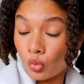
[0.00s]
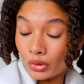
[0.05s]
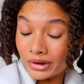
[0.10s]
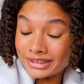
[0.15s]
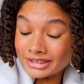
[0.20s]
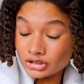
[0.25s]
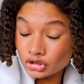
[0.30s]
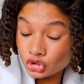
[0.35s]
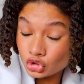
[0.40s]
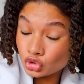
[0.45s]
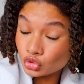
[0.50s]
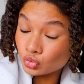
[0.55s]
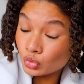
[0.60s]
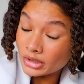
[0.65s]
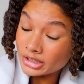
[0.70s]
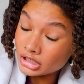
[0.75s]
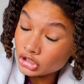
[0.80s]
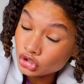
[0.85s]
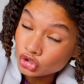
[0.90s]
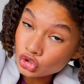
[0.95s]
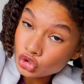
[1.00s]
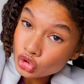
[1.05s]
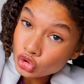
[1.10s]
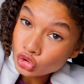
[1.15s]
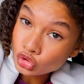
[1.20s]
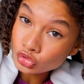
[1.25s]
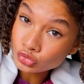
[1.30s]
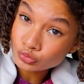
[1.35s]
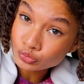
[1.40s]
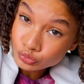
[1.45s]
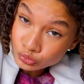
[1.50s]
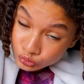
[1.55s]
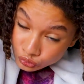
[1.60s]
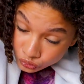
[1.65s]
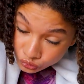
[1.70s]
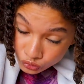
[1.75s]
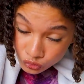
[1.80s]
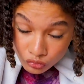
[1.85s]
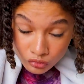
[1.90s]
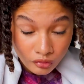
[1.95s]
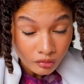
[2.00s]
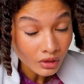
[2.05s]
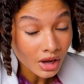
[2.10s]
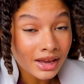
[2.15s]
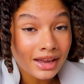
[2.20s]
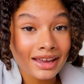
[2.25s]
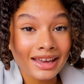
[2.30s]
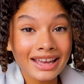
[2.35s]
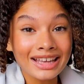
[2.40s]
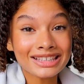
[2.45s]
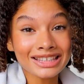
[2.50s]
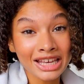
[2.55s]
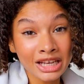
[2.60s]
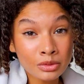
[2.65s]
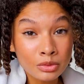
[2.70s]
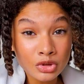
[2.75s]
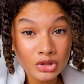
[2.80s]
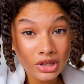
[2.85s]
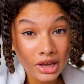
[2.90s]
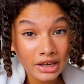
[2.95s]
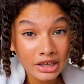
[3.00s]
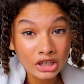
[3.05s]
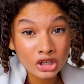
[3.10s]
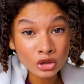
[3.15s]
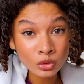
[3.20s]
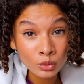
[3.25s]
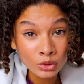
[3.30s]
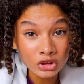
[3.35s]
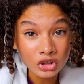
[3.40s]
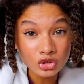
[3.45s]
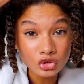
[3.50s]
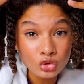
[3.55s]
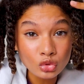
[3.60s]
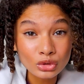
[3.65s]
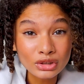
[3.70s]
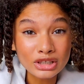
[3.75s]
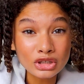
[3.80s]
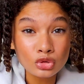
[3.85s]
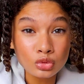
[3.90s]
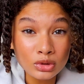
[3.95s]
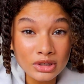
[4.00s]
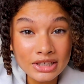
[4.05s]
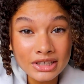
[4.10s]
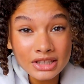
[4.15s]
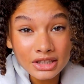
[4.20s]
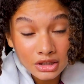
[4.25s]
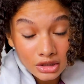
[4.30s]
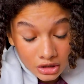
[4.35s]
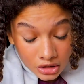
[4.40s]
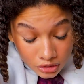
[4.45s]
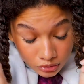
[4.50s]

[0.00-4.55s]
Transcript: What it do, what it do. It's Hannah Mussette here with the Dookie Twists.